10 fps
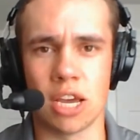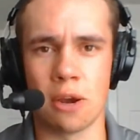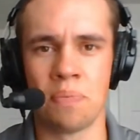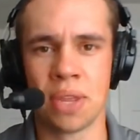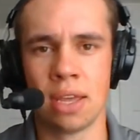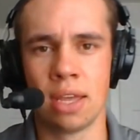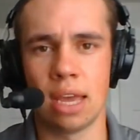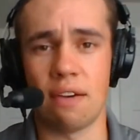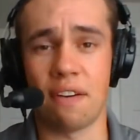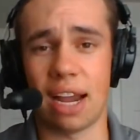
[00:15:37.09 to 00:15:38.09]
And
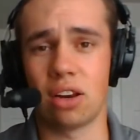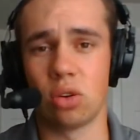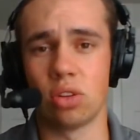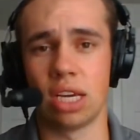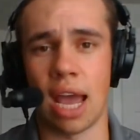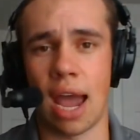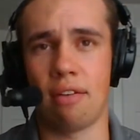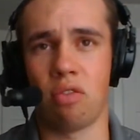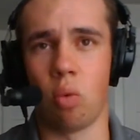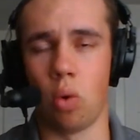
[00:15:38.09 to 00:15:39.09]
if I could only
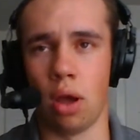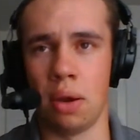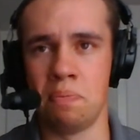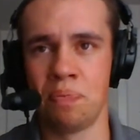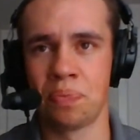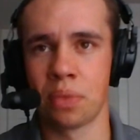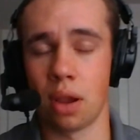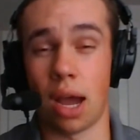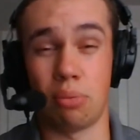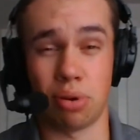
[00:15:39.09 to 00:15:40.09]
have one,
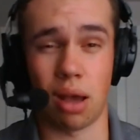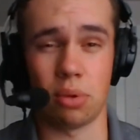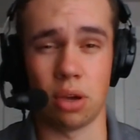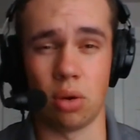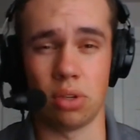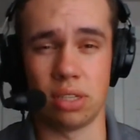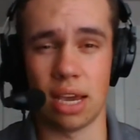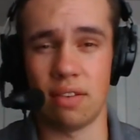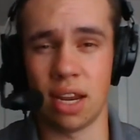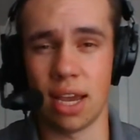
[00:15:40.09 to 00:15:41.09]
I'd probably go with
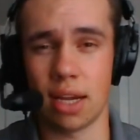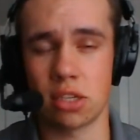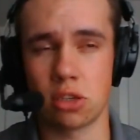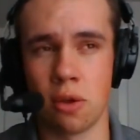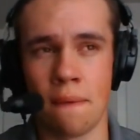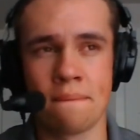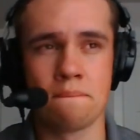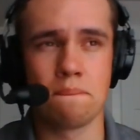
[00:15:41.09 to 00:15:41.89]
David Hicks.